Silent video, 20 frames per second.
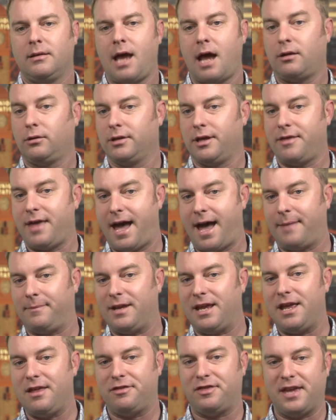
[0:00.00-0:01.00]
Not only
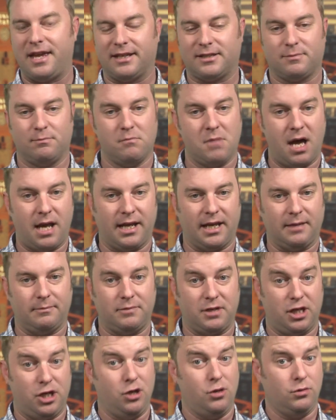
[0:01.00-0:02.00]
that, he thinks money,
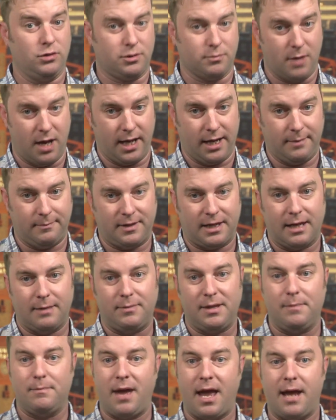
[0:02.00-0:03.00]
huge money, can
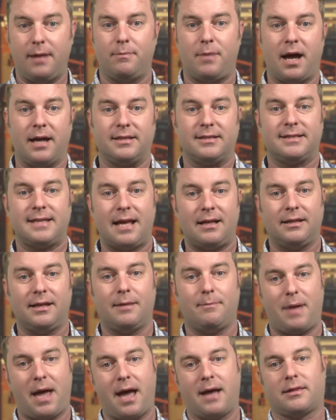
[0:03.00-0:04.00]
be made by
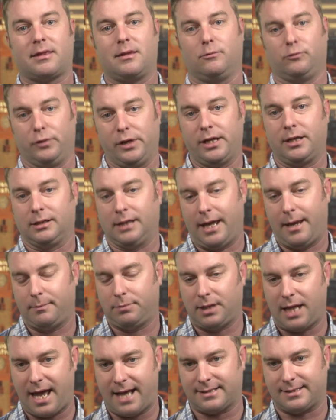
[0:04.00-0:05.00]
selling back the
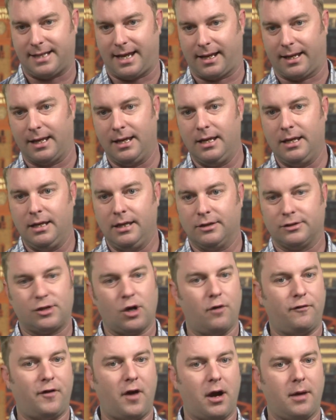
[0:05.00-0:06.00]
reclaimed plastic.
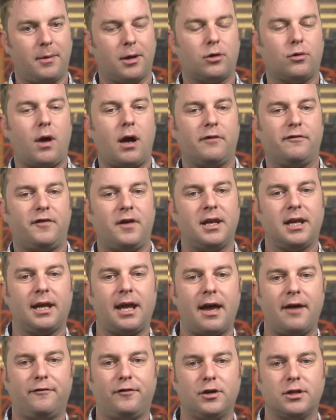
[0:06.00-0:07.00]
So far, a
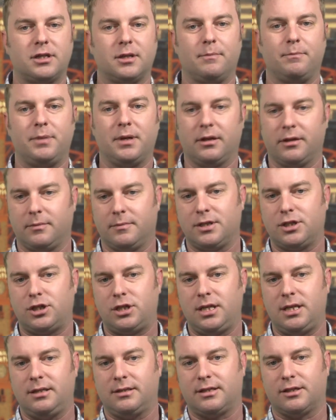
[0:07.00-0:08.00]
crowdfunding effort to build the
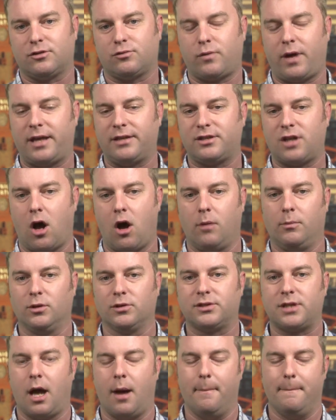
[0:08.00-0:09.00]
machines has raised
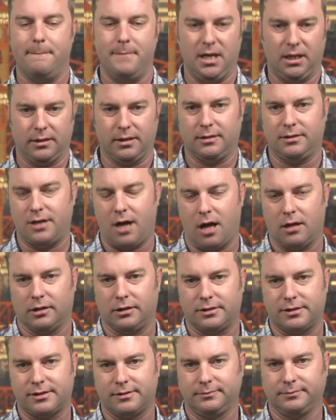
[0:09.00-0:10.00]
almost a million
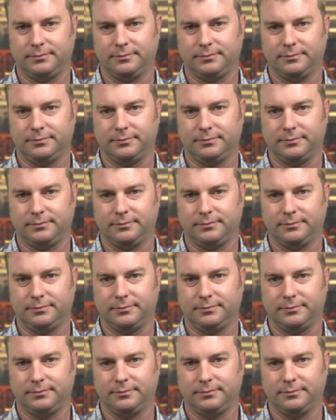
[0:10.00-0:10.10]
dollars.